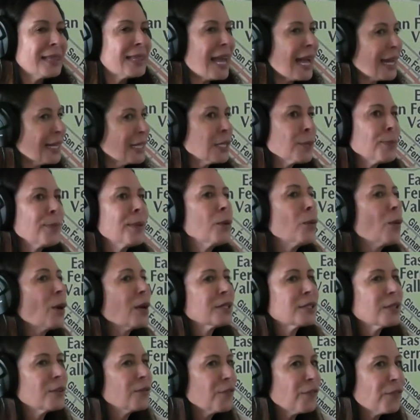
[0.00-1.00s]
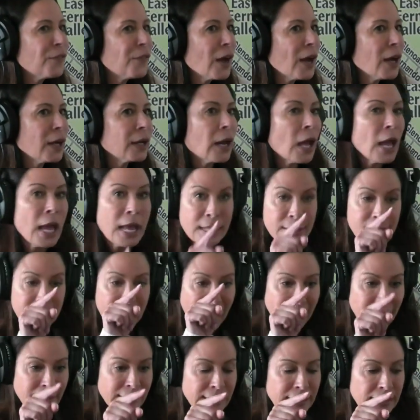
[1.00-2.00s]
That to me wasn't fun.
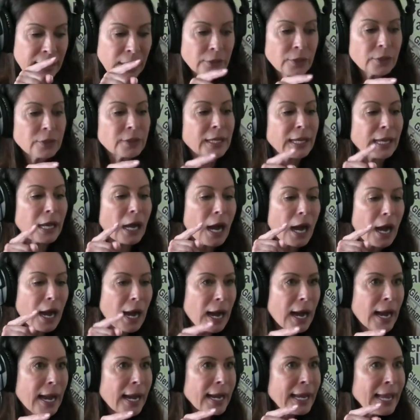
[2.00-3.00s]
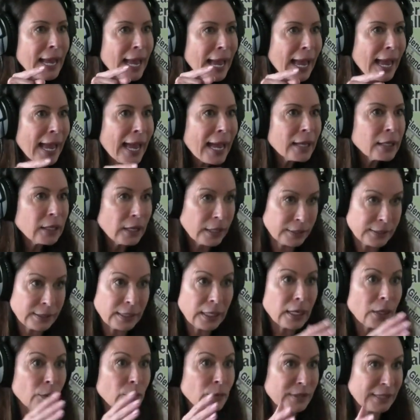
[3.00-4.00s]
That's the other thing. I
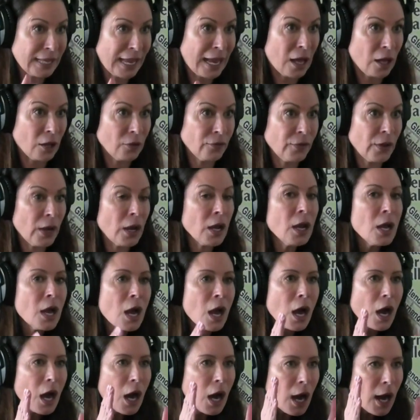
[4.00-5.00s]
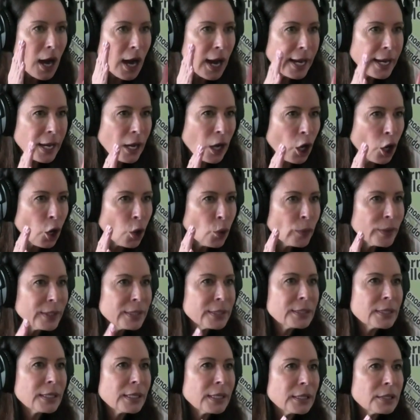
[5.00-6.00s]
said I was alpha. I
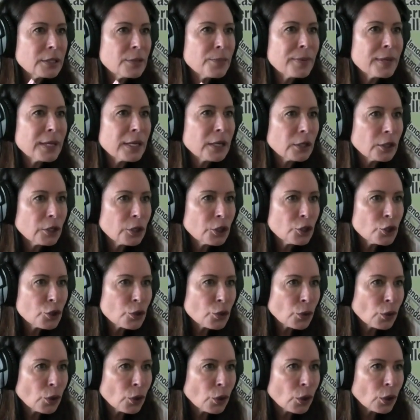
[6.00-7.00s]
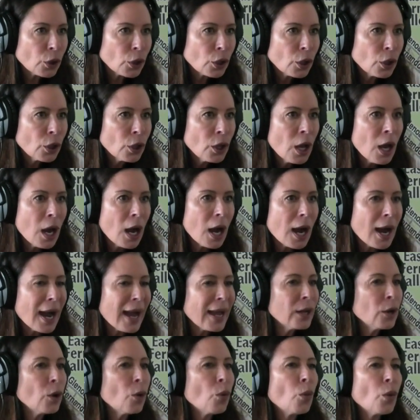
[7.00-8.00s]
always need to be in control.
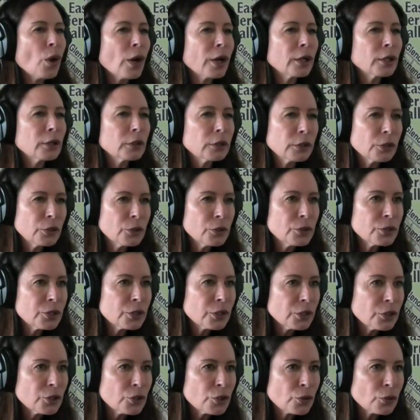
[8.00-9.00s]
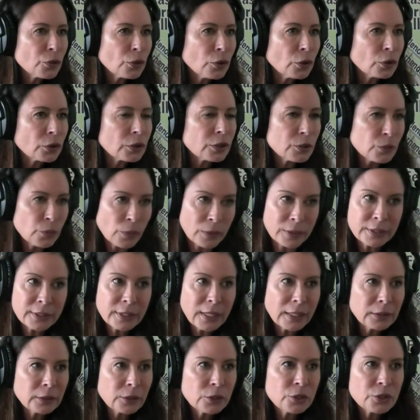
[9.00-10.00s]
I don't want to lose control because once
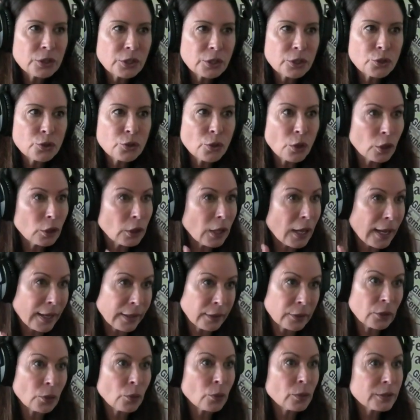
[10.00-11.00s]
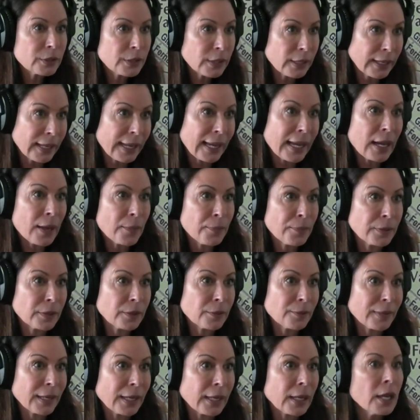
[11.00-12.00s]
I lose control, I don't know what's going to happen
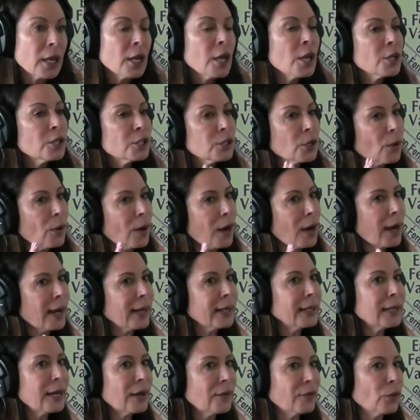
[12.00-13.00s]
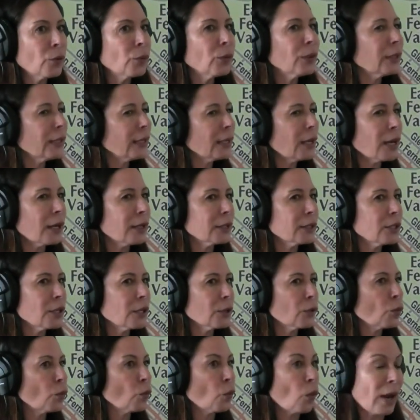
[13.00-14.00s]
to me. So I never really got
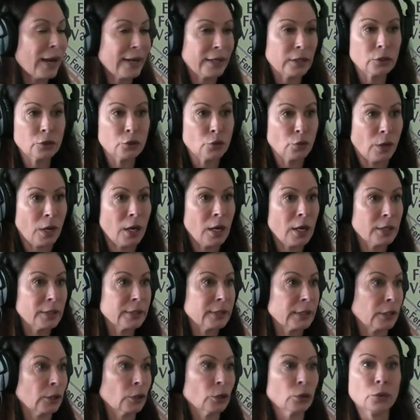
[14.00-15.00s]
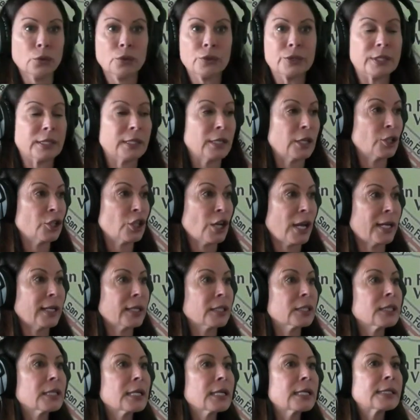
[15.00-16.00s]
into wild drugs and
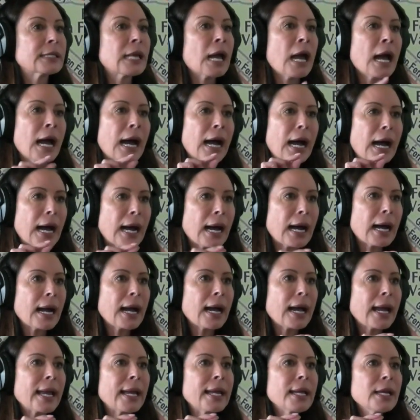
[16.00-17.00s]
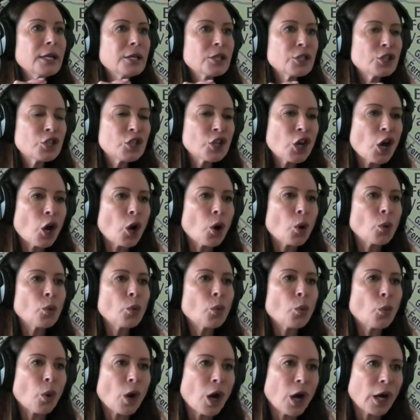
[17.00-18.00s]
hallucinogenics because I
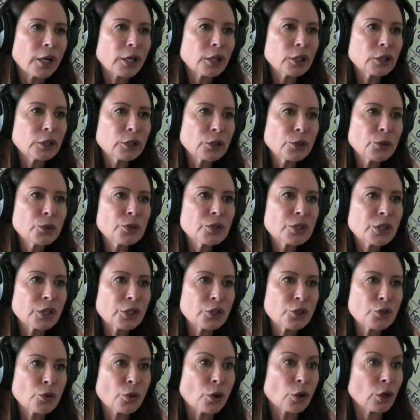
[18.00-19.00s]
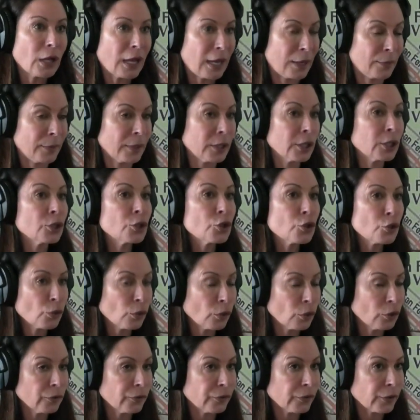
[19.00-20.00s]
don't want to lose control. I'm a
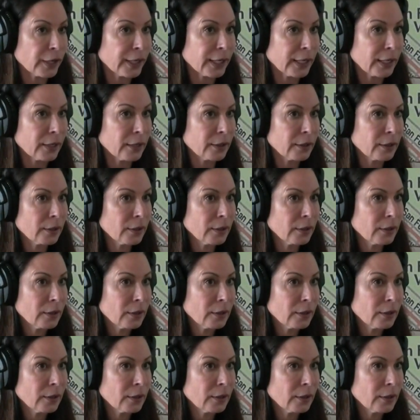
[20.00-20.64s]
control freak.